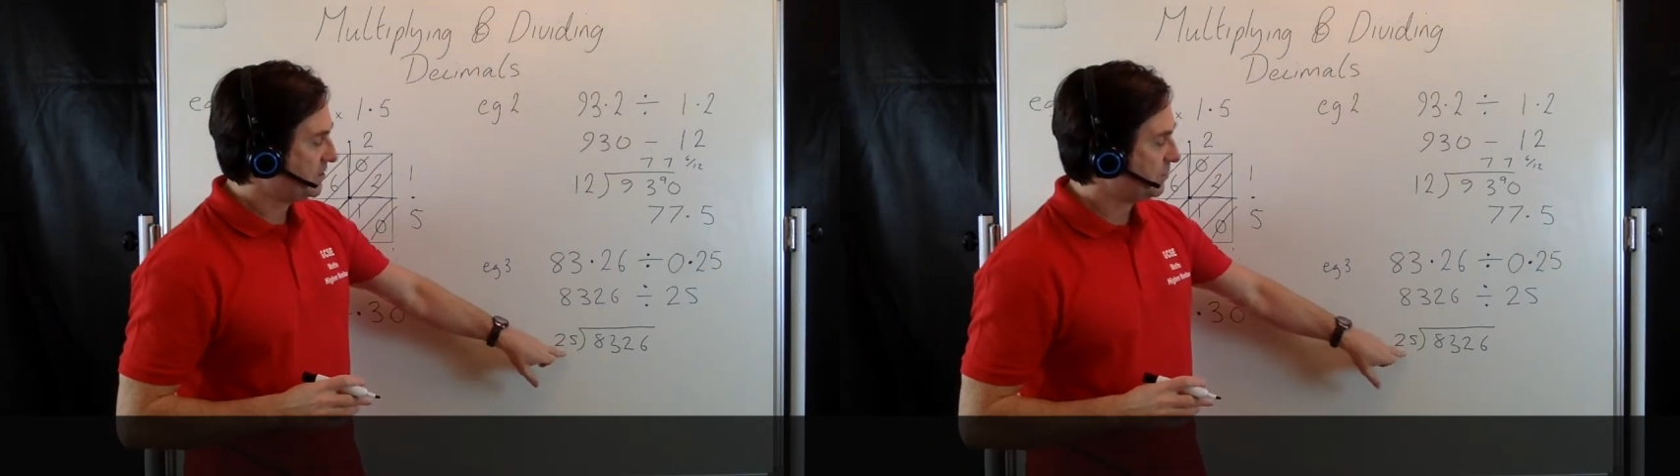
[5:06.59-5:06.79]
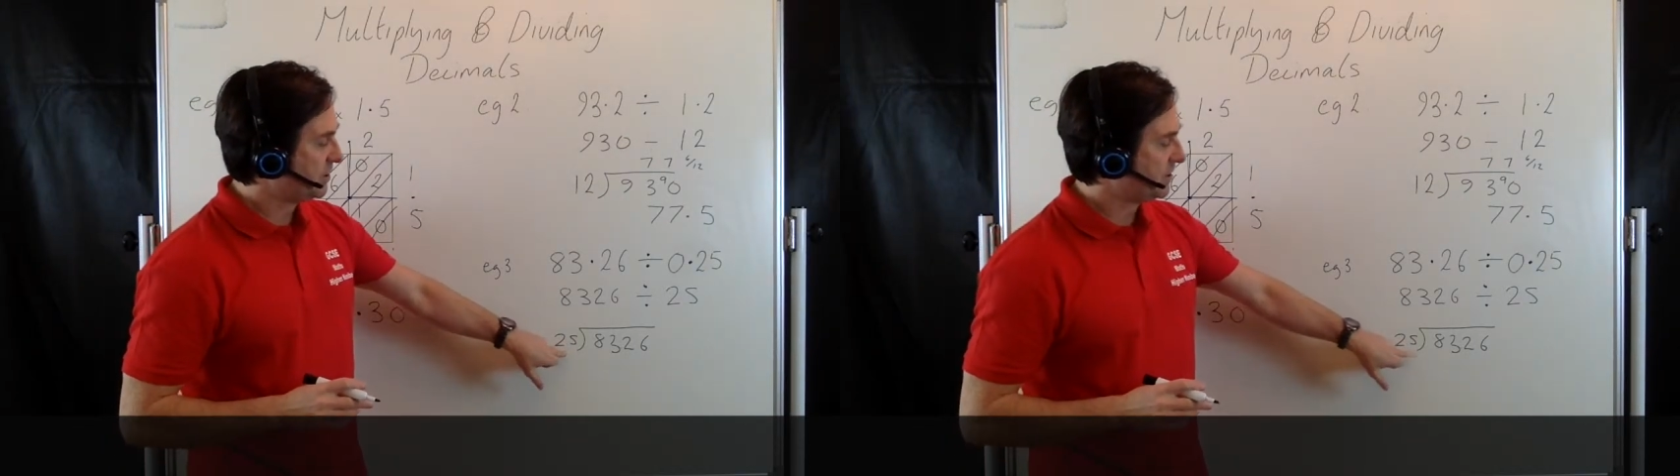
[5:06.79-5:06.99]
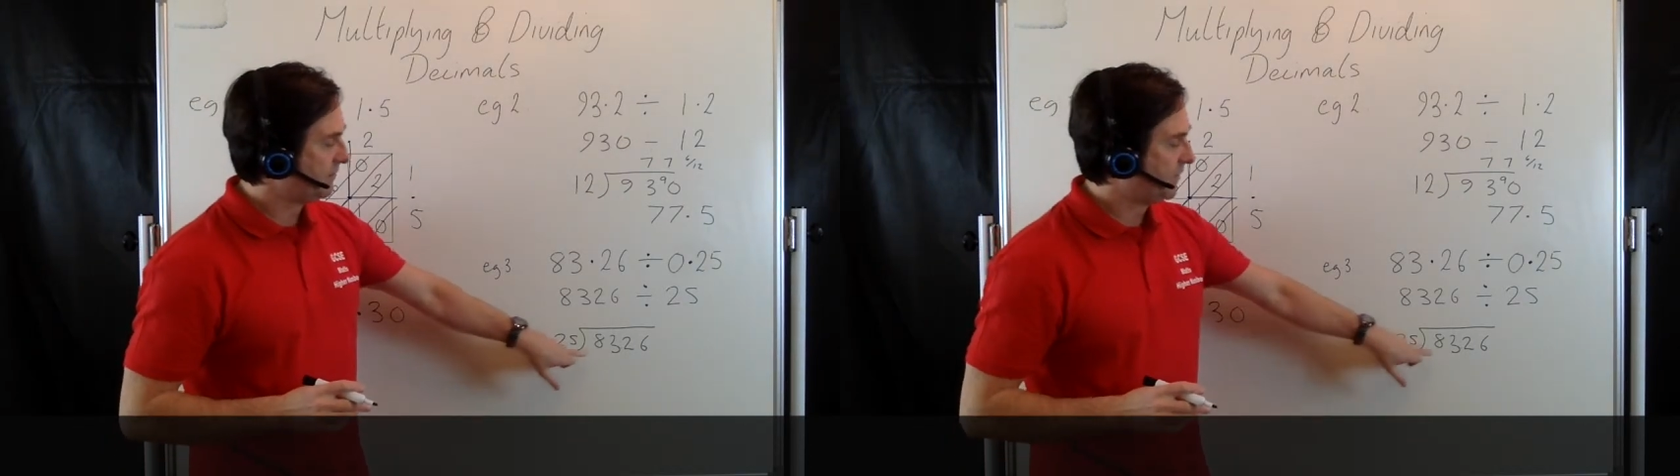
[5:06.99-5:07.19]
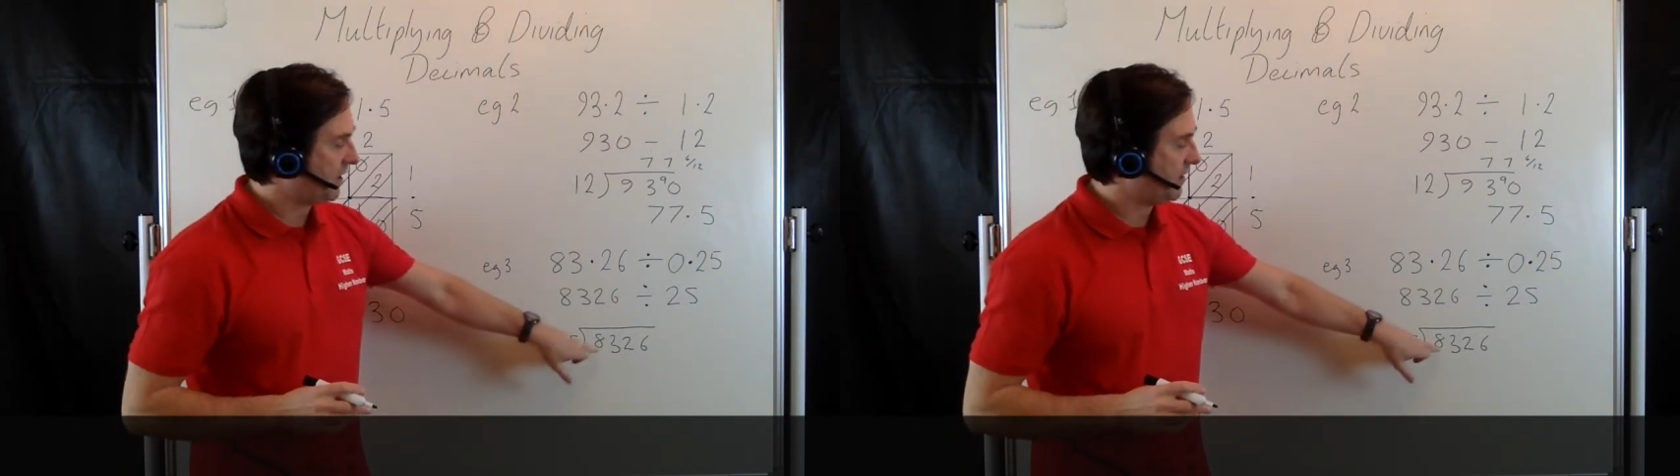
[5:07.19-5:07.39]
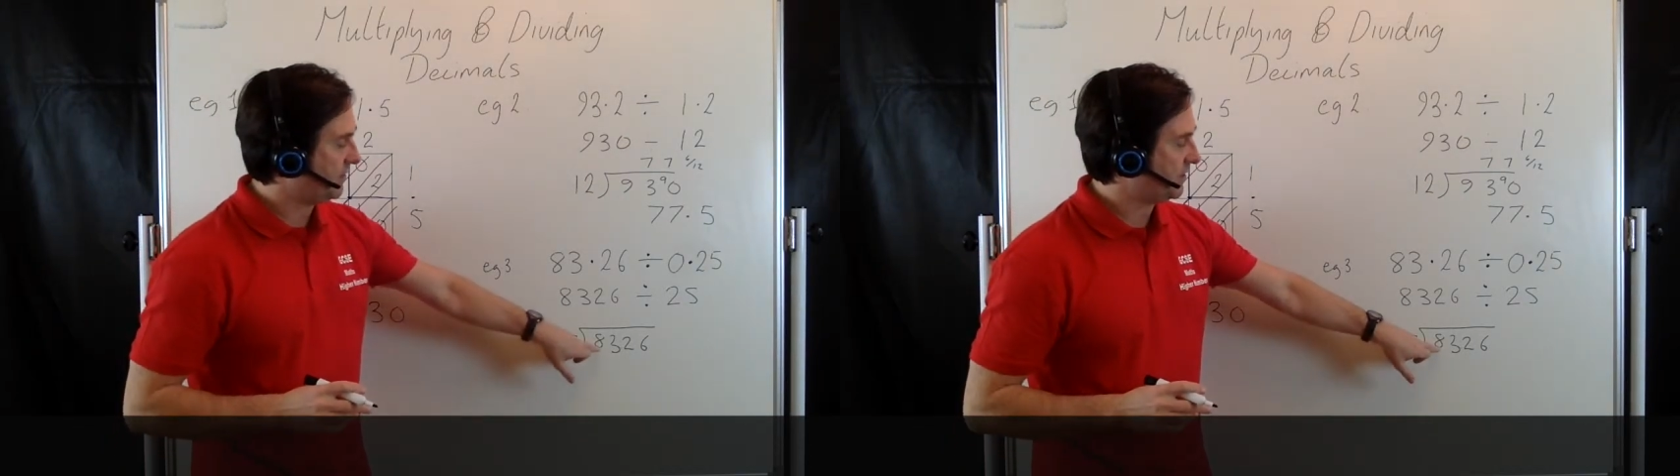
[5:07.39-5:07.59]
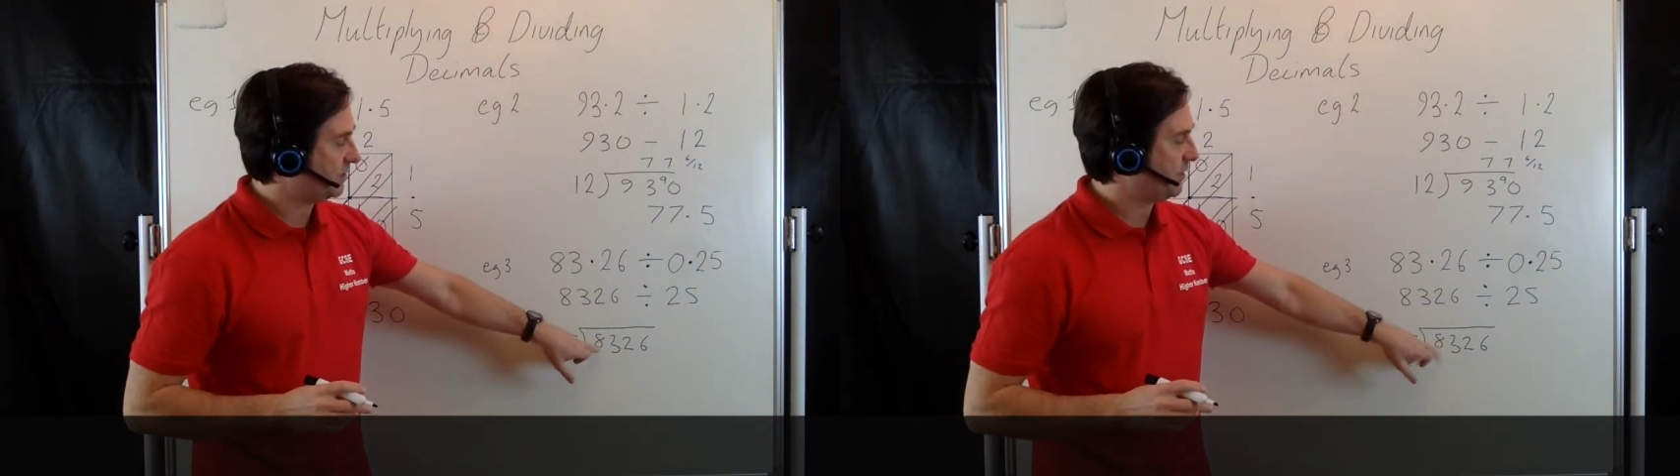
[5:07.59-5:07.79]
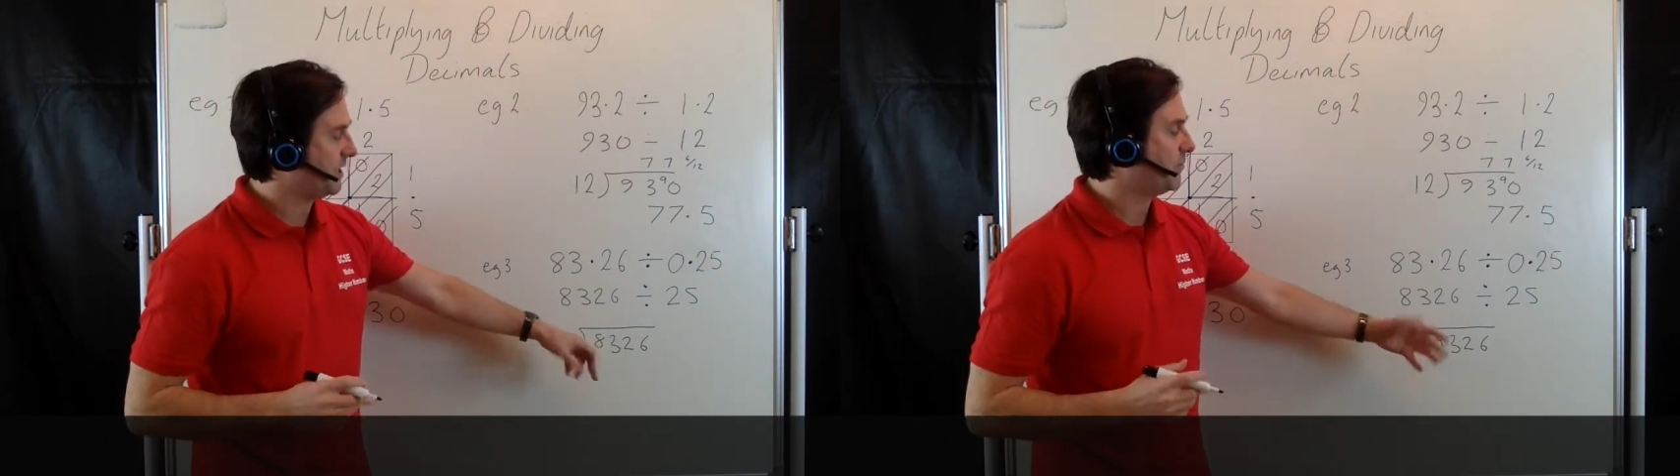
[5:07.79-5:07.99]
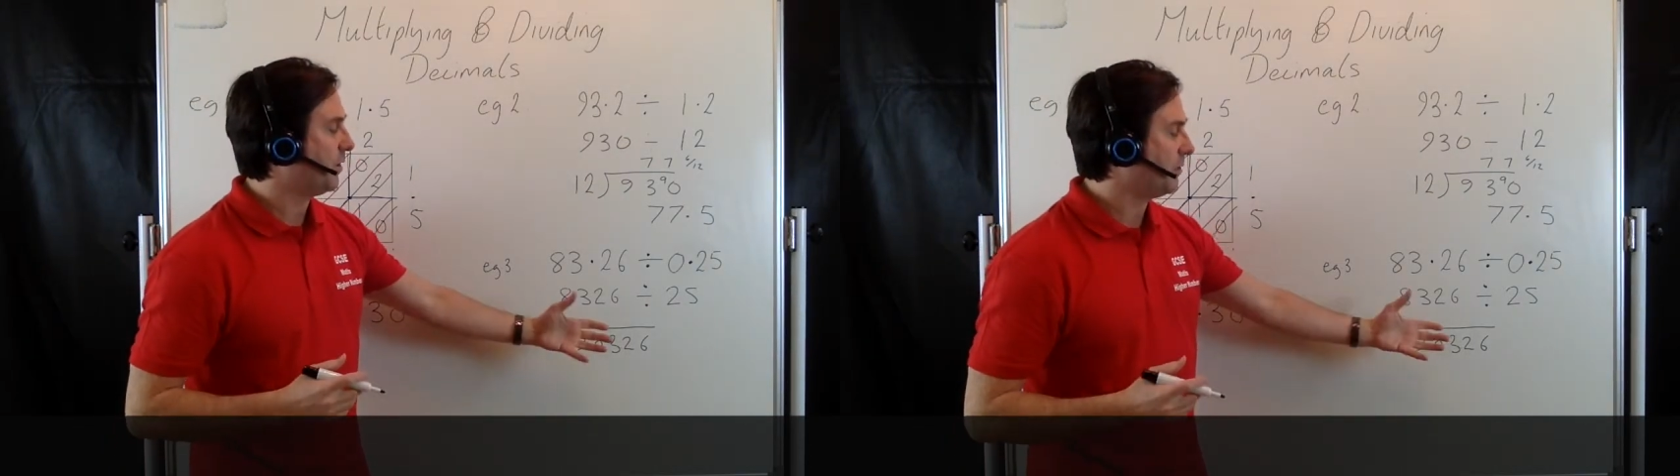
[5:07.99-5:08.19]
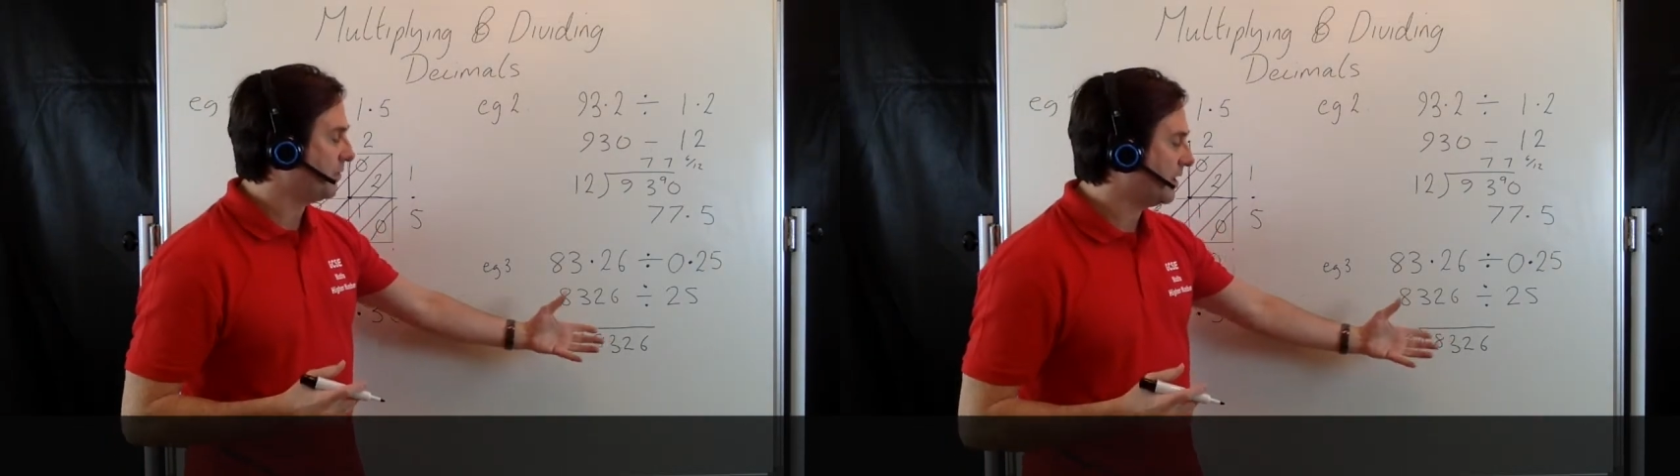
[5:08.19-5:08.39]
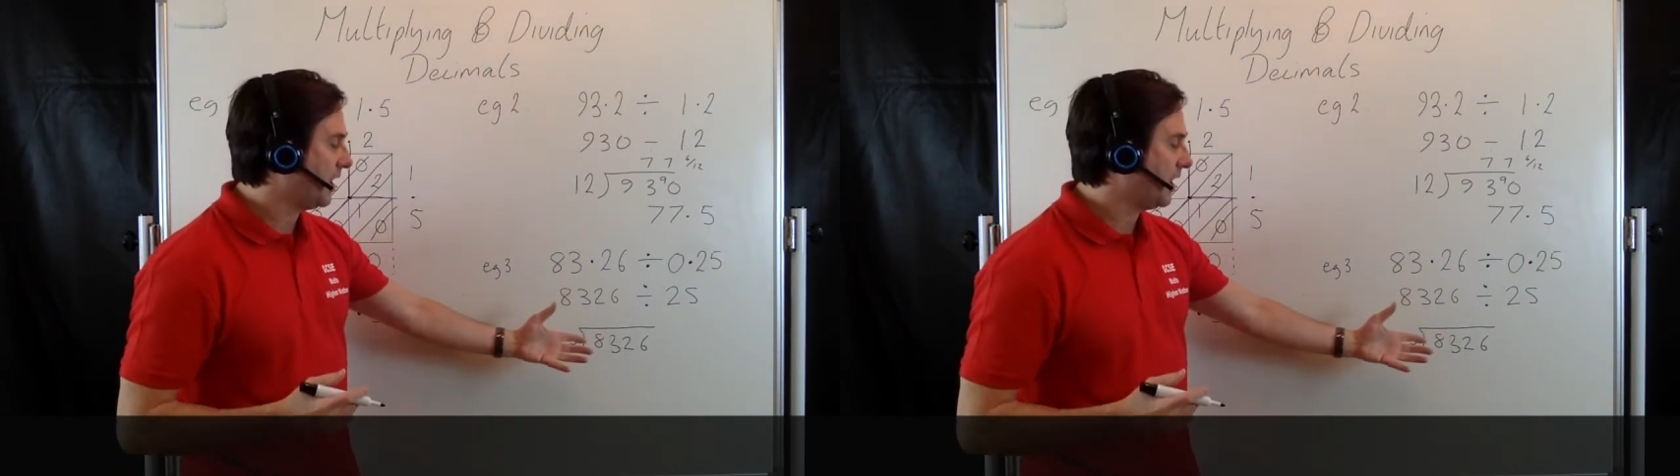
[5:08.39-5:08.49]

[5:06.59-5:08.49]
25 into 8 won't